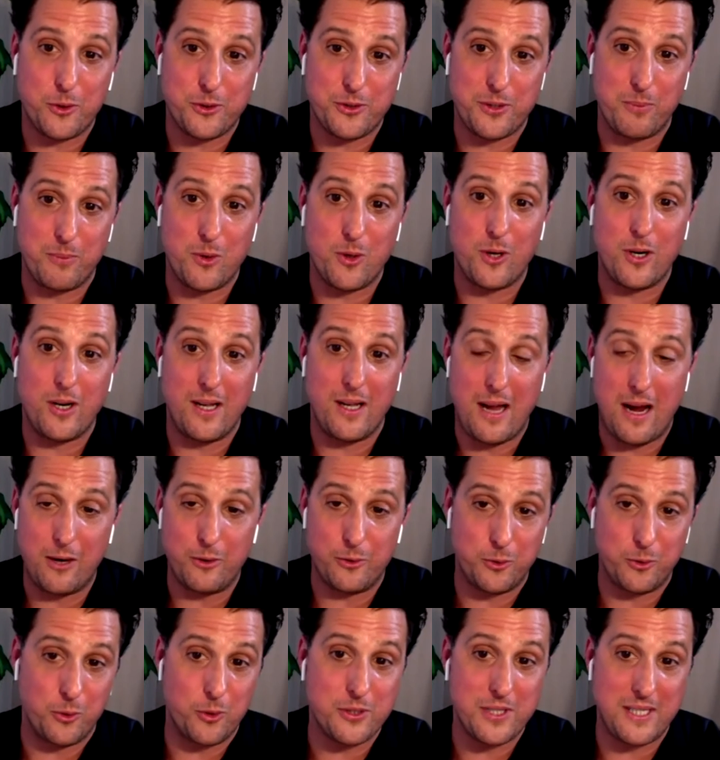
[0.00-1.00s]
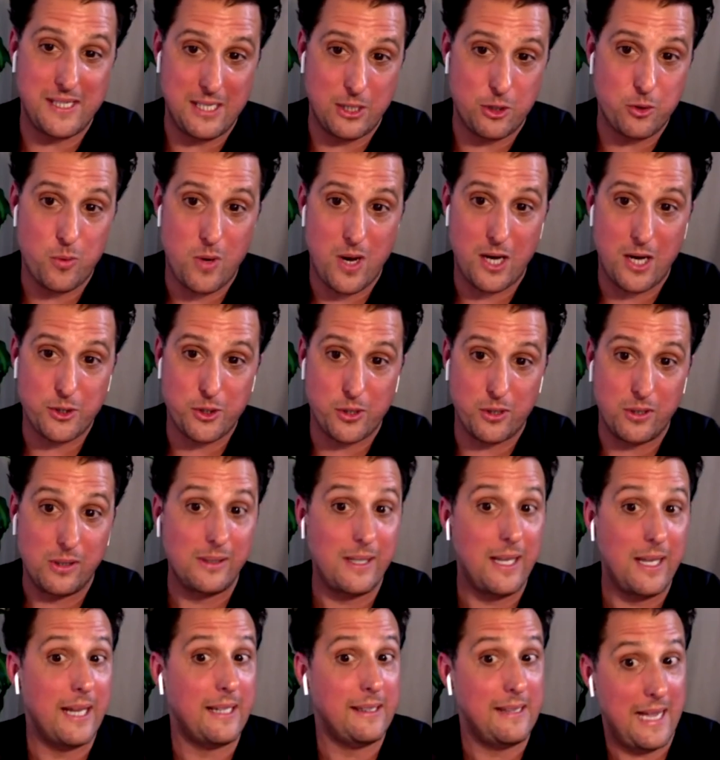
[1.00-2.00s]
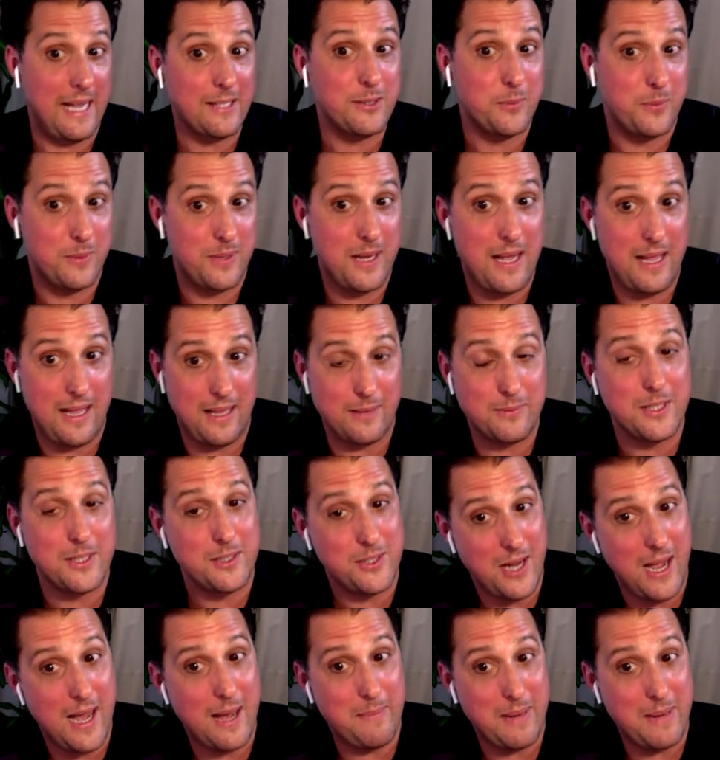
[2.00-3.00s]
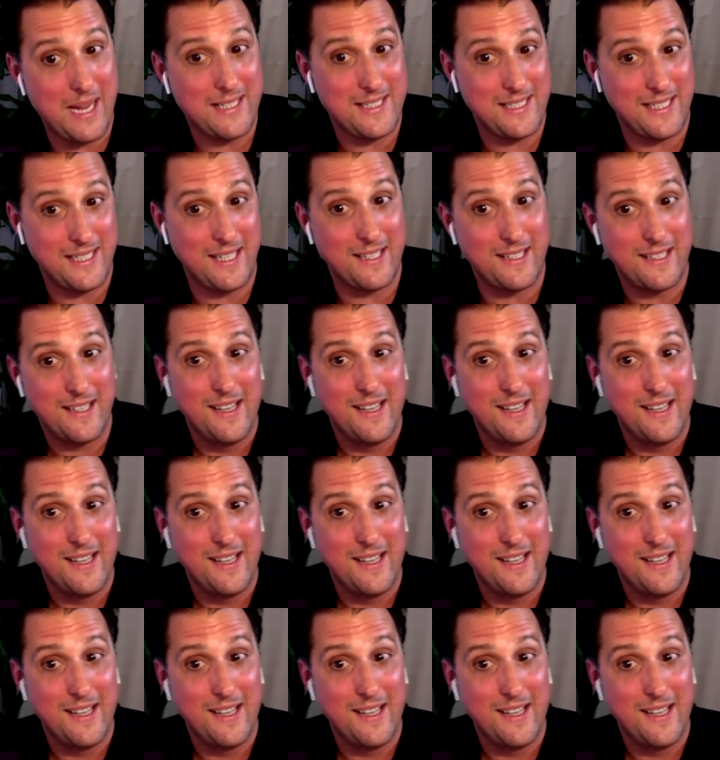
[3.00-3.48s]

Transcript: Zamora, Arturo's a dishwasher. Like, that's what that was a job I did.